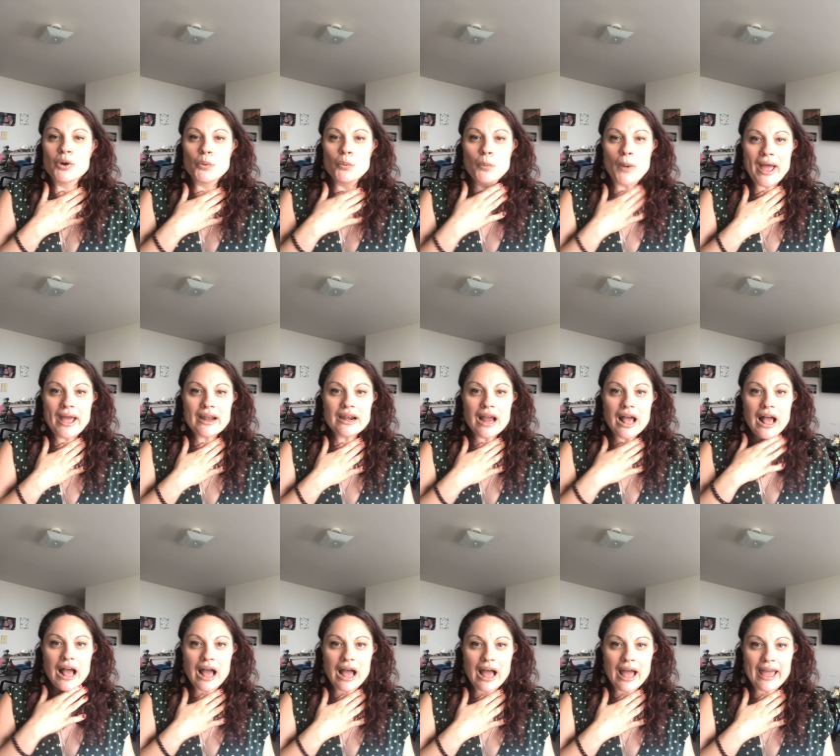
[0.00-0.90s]
when
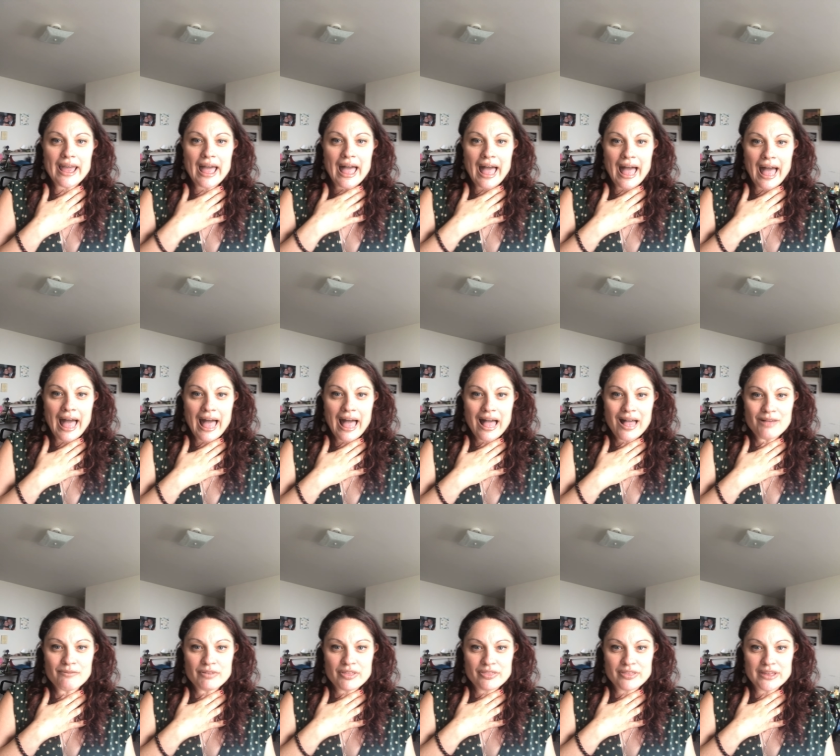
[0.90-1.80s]
I
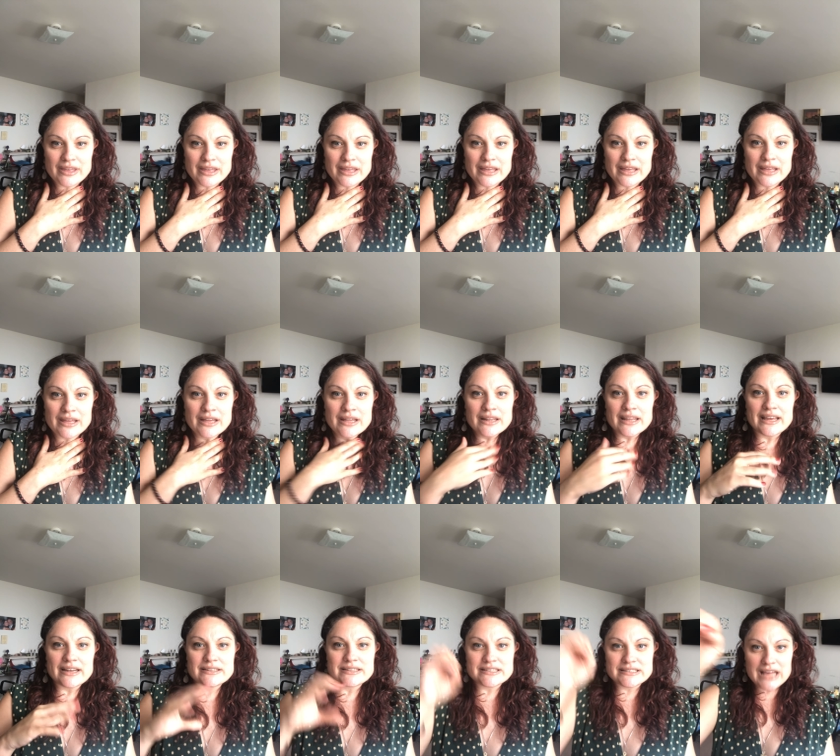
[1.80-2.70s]
have the
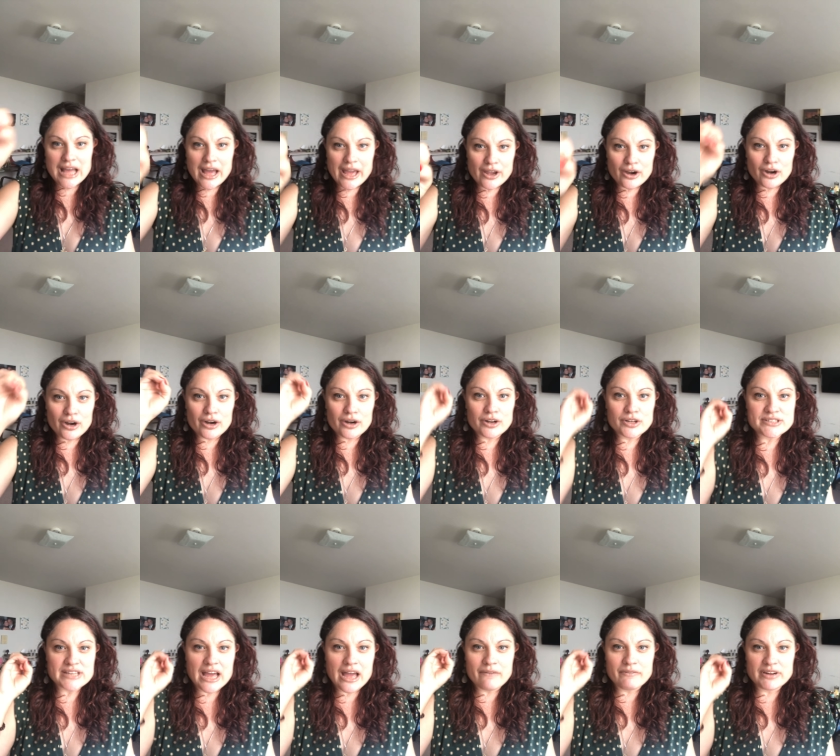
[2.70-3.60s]
like desire
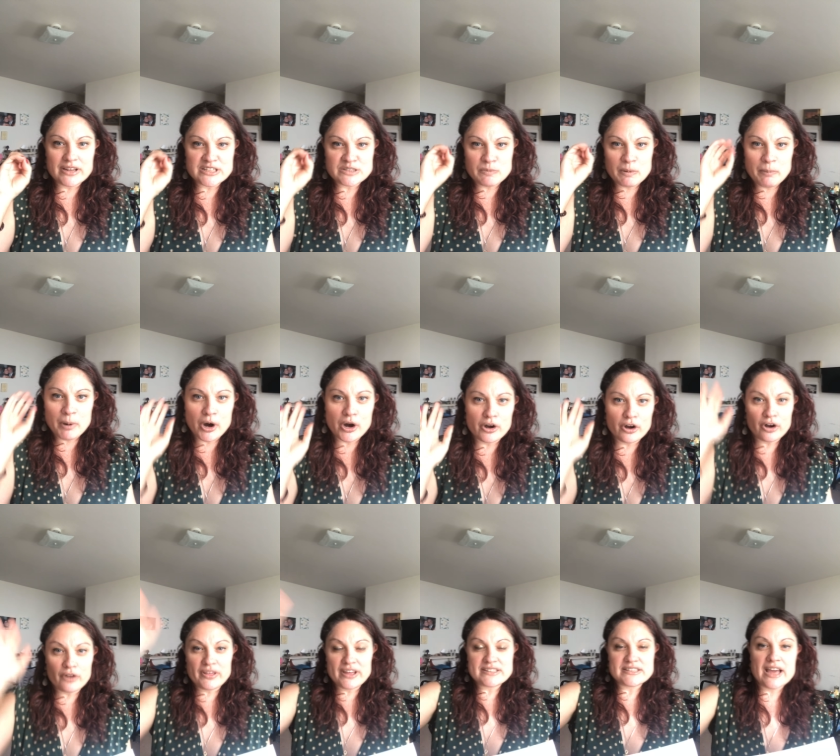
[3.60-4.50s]
to have an intimate partner
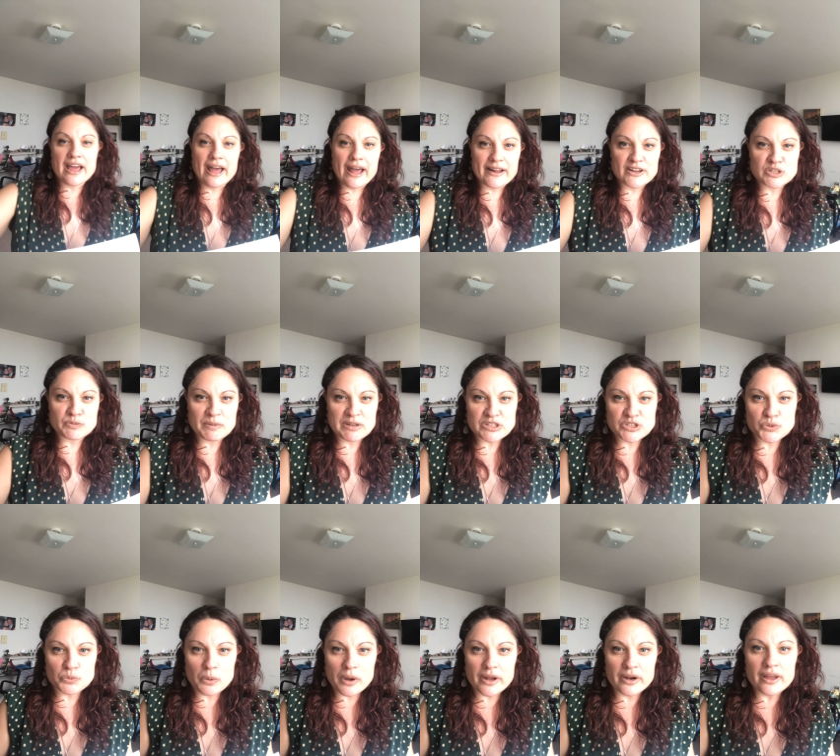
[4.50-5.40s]
or the attachment
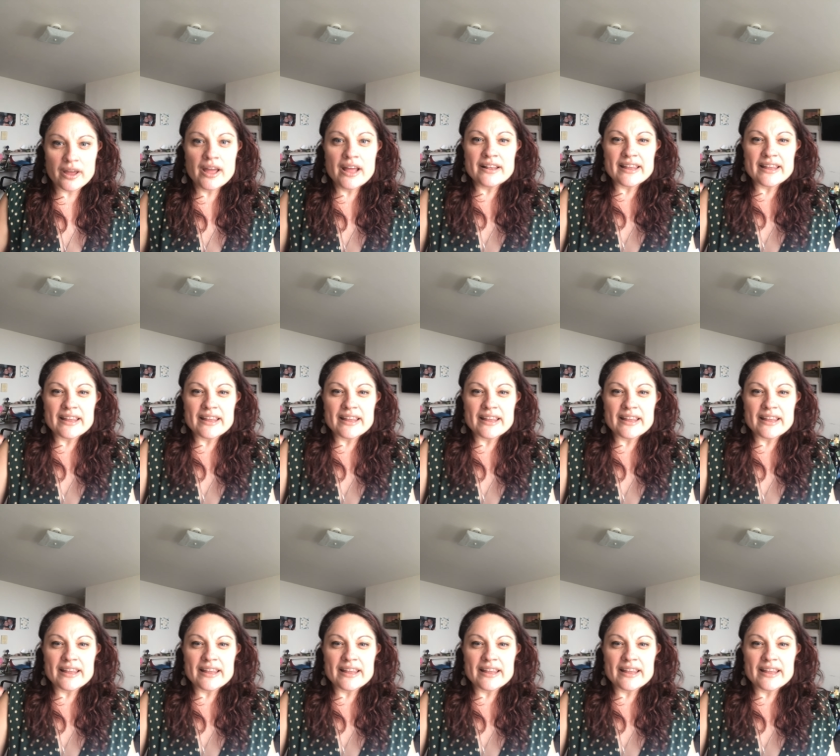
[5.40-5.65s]
to one,